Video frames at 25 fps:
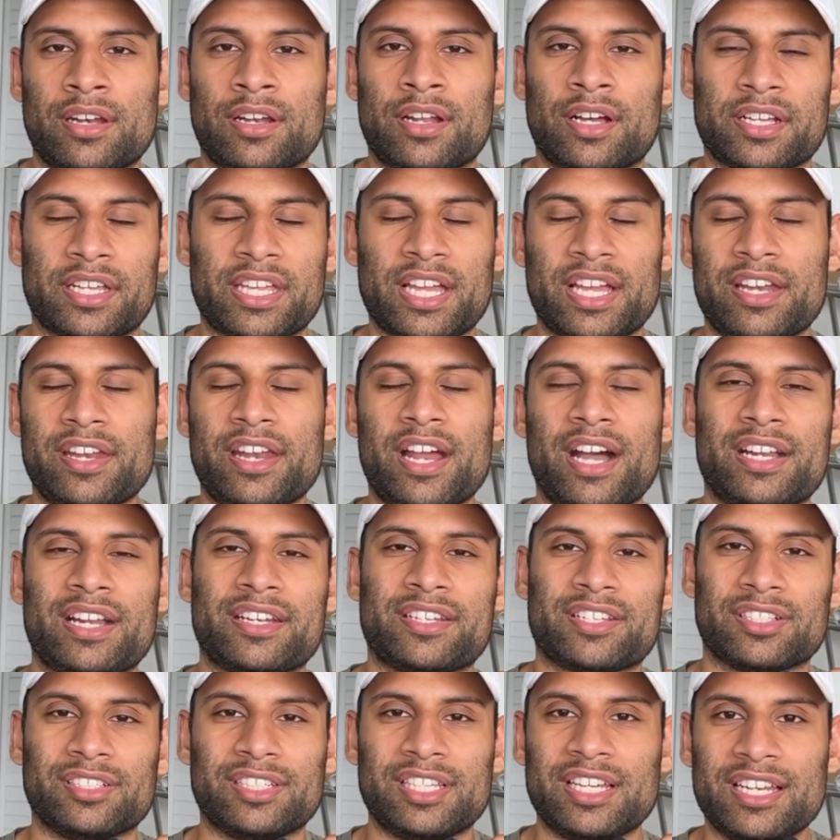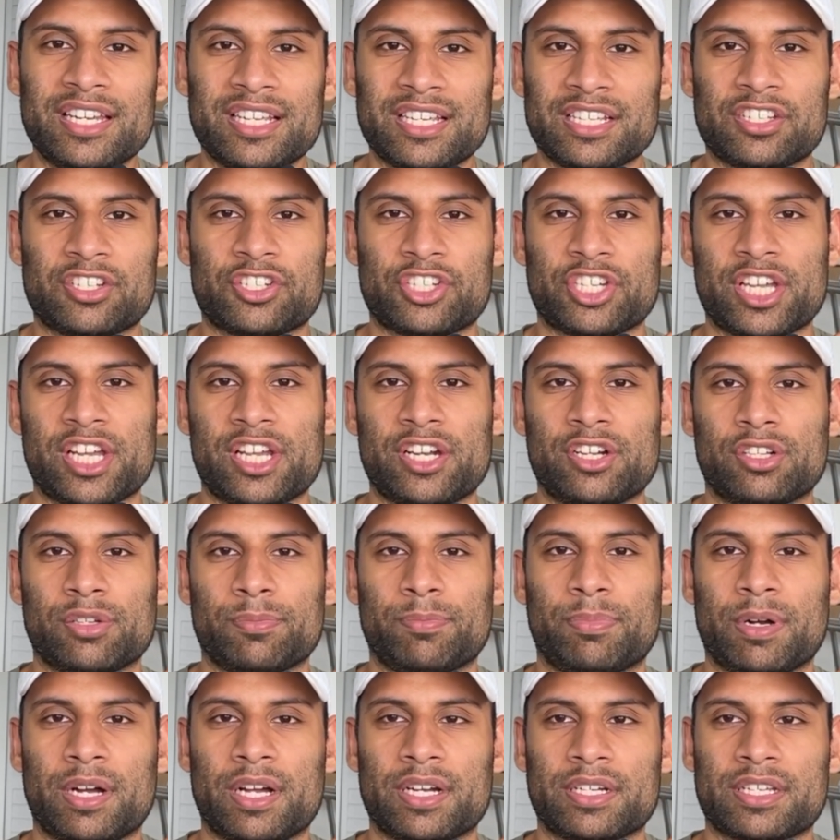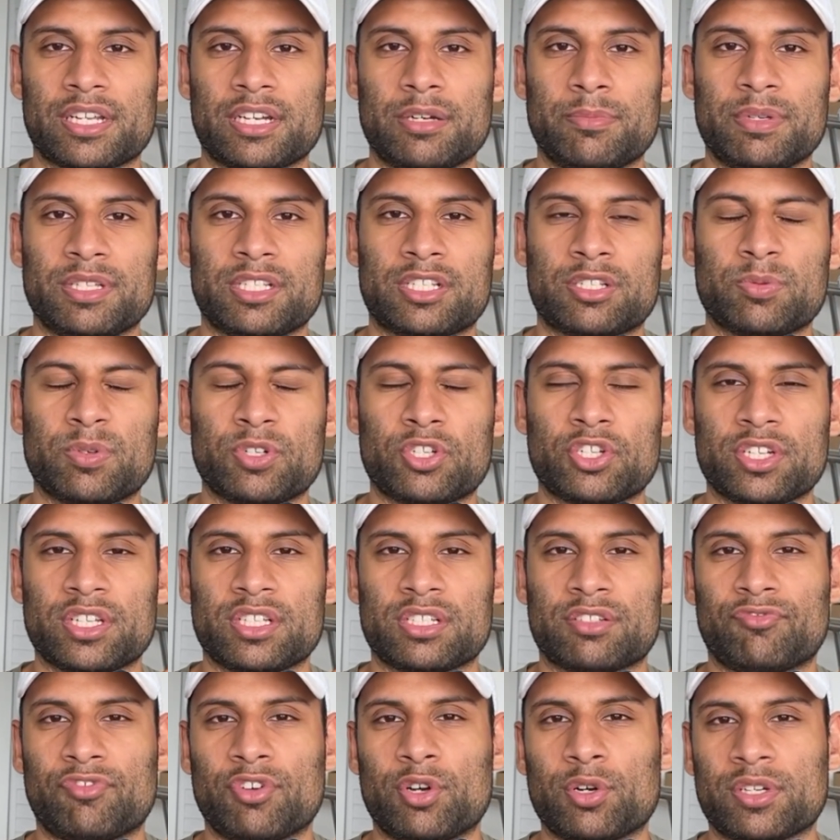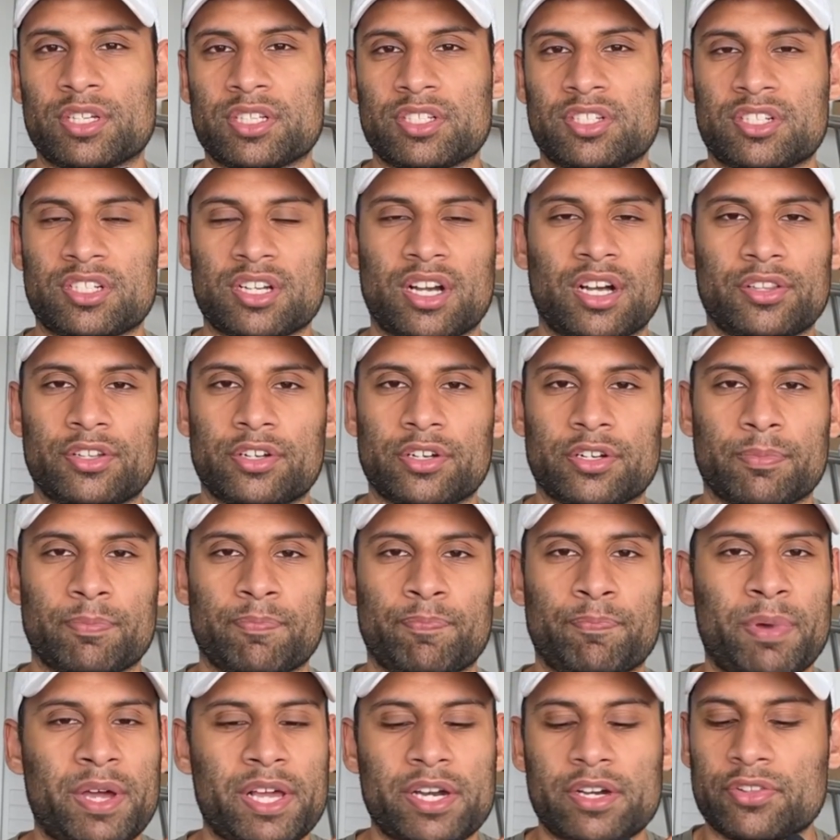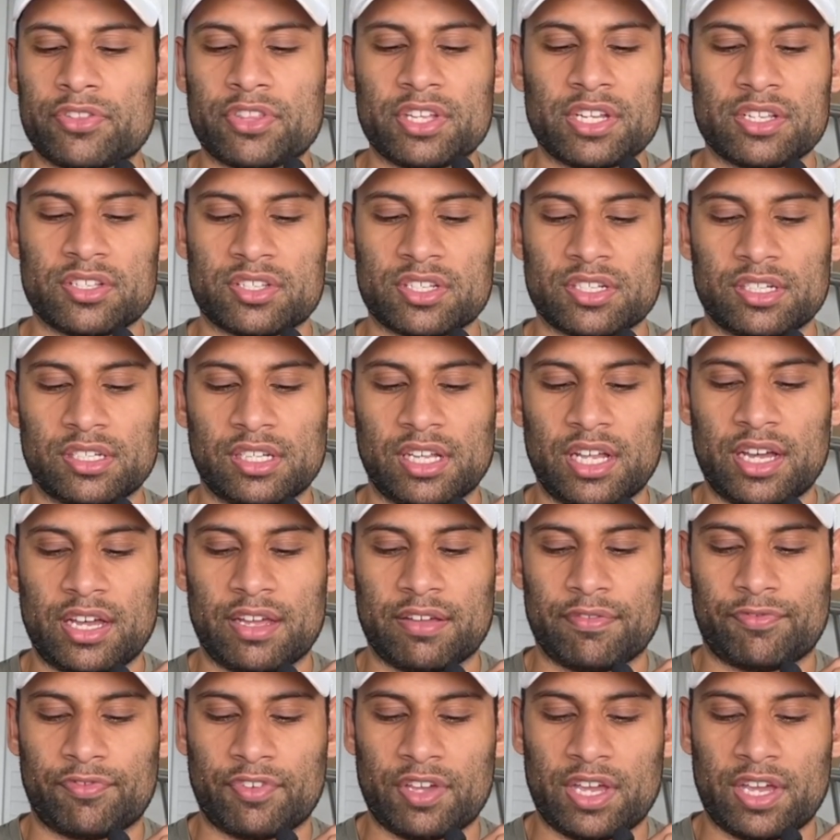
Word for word: again, not deleting his channel, but going to be switching his focus to other better things in life.